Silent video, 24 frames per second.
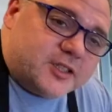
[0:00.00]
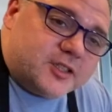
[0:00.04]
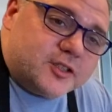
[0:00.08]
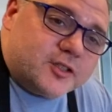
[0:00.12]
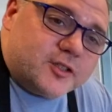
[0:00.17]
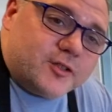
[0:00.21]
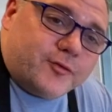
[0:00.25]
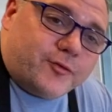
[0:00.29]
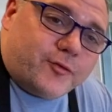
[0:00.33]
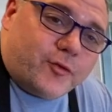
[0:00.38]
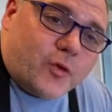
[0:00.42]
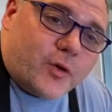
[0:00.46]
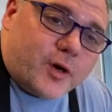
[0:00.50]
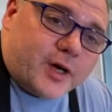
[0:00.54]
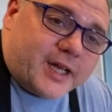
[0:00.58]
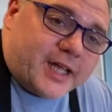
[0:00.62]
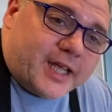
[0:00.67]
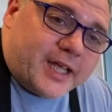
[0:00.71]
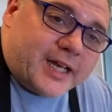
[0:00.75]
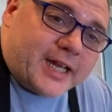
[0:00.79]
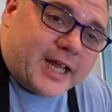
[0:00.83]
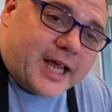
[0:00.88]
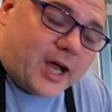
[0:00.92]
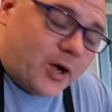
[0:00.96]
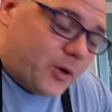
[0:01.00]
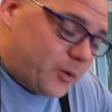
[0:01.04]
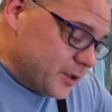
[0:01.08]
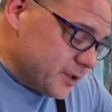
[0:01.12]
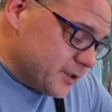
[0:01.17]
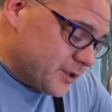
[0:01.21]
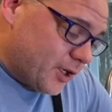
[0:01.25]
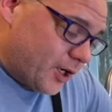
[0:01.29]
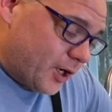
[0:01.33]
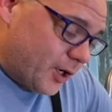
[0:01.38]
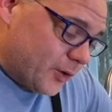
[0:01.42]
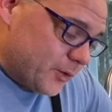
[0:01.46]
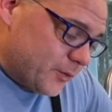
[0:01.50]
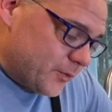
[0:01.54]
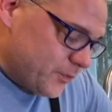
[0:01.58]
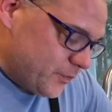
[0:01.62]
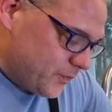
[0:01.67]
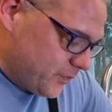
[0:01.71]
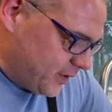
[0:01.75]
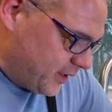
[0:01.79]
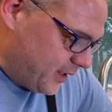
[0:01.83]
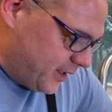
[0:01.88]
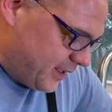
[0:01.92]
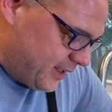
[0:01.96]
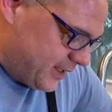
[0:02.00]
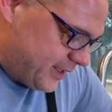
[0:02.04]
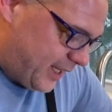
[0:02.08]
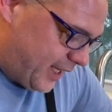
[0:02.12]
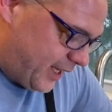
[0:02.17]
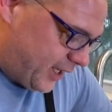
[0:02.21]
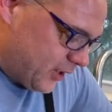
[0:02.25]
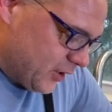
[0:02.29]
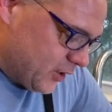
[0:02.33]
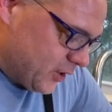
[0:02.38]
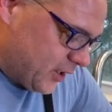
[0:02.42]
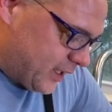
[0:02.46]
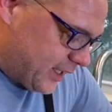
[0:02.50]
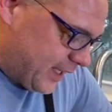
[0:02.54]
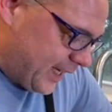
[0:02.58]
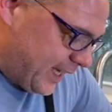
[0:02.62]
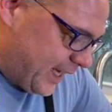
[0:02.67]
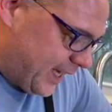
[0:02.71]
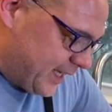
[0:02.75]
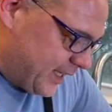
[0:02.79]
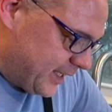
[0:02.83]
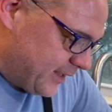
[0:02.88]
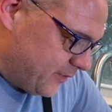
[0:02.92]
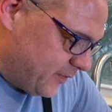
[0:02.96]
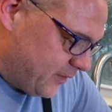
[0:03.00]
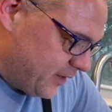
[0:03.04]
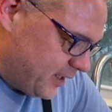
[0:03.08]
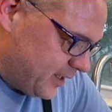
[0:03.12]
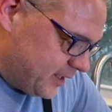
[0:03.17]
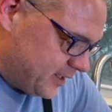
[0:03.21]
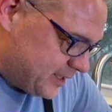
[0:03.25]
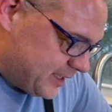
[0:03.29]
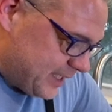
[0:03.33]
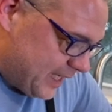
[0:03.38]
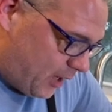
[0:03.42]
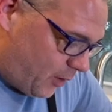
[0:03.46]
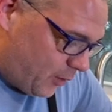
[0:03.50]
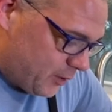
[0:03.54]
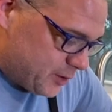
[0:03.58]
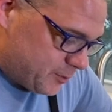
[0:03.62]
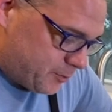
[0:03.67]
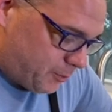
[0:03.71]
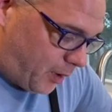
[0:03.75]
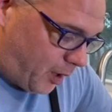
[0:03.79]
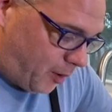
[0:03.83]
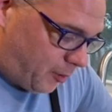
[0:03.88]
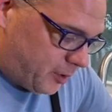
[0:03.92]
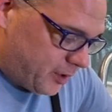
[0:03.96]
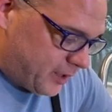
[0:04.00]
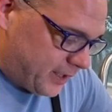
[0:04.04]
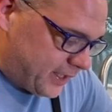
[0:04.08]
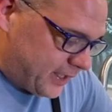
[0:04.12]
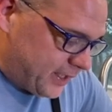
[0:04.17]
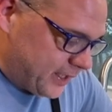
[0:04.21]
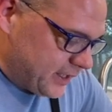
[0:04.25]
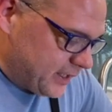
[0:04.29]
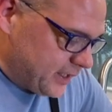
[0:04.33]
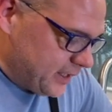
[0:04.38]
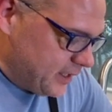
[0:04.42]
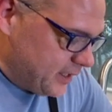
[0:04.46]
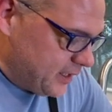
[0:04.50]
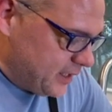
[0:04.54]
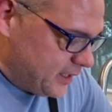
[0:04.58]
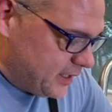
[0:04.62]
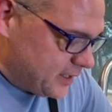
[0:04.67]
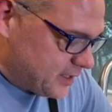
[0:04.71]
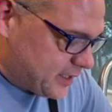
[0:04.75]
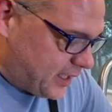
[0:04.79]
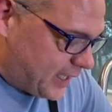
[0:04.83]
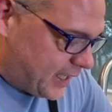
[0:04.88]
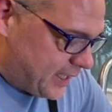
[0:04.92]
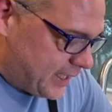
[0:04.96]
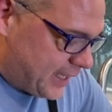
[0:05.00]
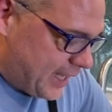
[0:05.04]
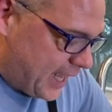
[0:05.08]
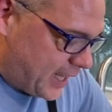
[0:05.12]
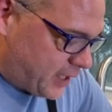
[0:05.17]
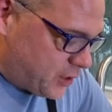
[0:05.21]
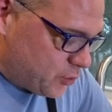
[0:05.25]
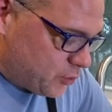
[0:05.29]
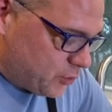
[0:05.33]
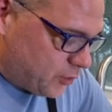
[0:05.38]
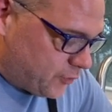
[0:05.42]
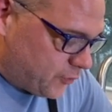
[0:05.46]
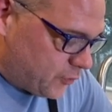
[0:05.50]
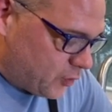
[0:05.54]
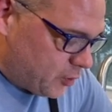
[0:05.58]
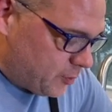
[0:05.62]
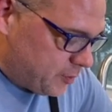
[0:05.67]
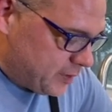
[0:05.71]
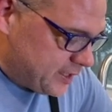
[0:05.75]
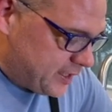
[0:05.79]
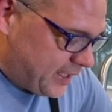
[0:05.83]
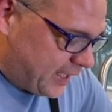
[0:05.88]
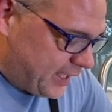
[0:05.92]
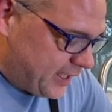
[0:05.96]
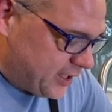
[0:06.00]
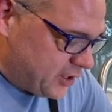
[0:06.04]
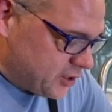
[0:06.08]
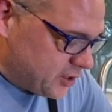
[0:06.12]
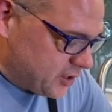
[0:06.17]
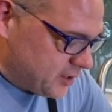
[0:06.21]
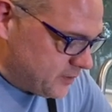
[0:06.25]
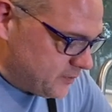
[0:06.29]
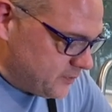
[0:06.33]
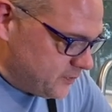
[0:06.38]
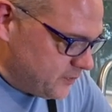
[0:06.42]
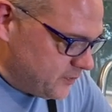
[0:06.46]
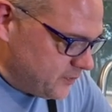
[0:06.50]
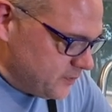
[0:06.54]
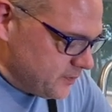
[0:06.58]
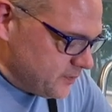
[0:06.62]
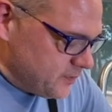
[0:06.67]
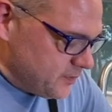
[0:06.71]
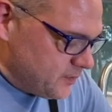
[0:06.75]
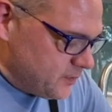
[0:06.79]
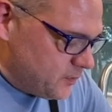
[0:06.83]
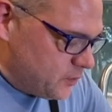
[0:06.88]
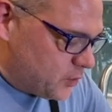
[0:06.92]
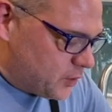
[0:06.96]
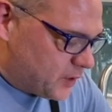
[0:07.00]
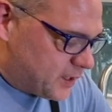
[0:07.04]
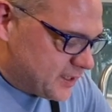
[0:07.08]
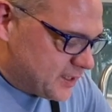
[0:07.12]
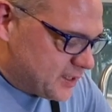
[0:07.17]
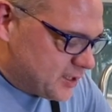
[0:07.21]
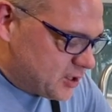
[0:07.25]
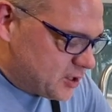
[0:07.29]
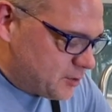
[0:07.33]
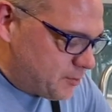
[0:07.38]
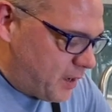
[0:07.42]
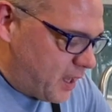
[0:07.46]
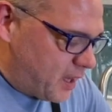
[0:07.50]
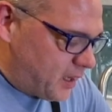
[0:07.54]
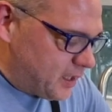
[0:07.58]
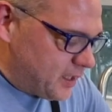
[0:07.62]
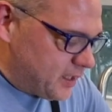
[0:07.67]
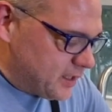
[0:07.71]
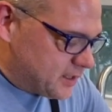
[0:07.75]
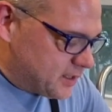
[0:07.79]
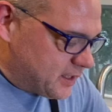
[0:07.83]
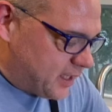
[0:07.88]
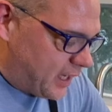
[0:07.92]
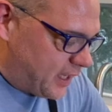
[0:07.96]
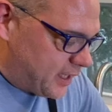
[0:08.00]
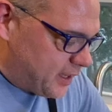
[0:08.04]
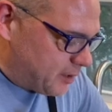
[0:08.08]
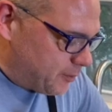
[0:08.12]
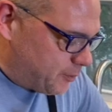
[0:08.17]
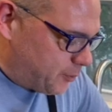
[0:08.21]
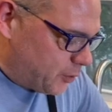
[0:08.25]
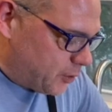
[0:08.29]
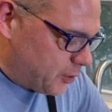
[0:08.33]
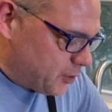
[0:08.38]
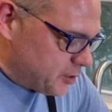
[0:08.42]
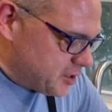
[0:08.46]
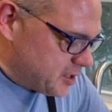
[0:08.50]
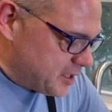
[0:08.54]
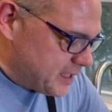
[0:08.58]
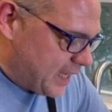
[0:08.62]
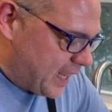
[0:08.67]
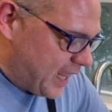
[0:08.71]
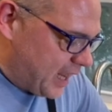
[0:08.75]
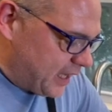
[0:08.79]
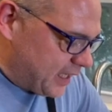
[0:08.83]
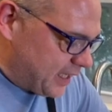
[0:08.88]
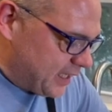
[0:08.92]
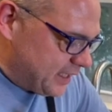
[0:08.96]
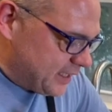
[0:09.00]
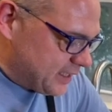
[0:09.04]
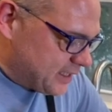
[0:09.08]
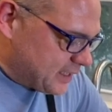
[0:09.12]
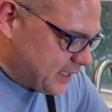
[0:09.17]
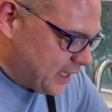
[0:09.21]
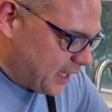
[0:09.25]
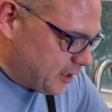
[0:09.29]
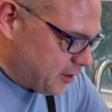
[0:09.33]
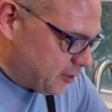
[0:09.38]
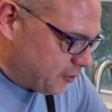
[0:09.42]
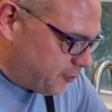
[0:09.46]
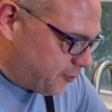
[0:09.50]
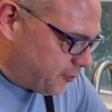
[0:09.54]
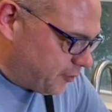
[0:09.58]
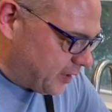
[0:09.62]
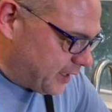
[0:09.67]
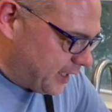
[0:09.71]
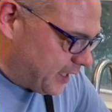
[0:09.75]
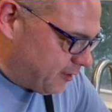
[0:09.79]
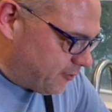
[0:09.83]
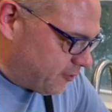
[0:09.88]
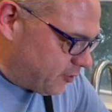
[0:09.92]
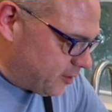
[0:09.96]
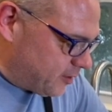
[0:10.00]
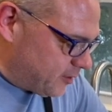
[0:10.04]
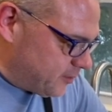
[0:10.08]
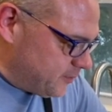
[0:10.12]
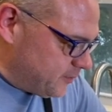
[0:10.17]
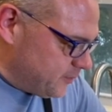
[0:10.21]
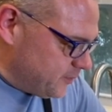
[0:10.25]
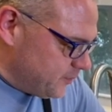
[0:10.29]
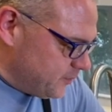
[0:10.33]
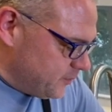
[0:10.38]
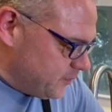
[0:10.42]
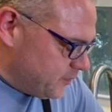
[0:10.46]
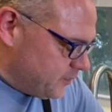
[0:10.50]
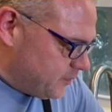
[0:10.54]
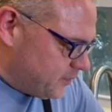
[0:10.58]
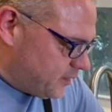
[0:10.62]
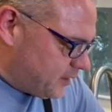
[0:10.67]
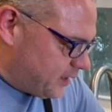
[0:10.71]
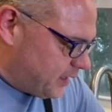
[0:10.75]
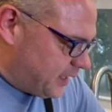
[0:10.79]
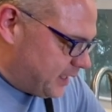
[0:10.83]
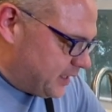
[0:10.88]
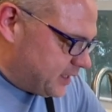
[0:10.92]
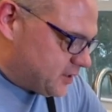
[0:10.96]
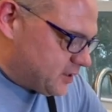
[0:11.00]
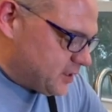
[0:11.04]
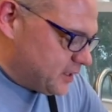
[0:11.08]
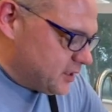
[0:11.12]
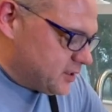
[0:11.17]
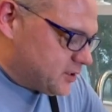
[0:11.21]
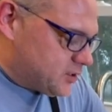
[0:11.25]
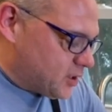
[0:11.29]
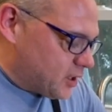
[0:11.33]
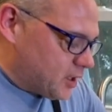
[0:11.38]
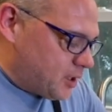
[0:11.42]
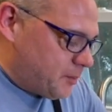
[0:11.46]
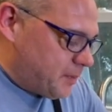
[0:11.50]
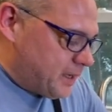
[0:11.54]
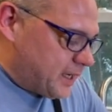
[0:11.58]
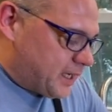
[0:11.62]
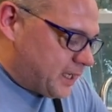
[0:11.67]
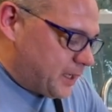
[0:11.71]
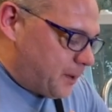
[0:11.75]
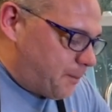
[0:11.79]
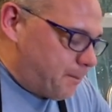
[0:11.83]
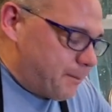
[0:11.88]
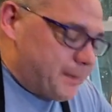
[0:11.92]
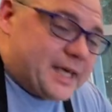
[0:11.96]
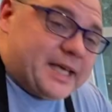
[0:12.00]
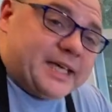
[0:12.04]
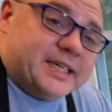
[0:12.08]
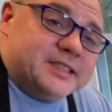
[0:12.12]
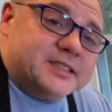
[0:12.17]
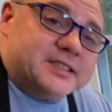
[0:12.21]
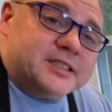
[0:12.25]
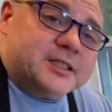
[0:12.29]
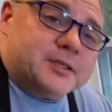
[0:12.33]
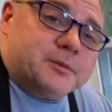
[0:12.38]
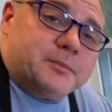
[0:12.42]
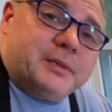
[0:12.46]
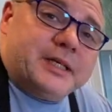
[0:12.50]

is the 48-hour dough. Take a look at it. See how it's bubbling? It's got natural fermentation. You can smell it. It's got the personality. It's got the flavor. It's gonna make an amazing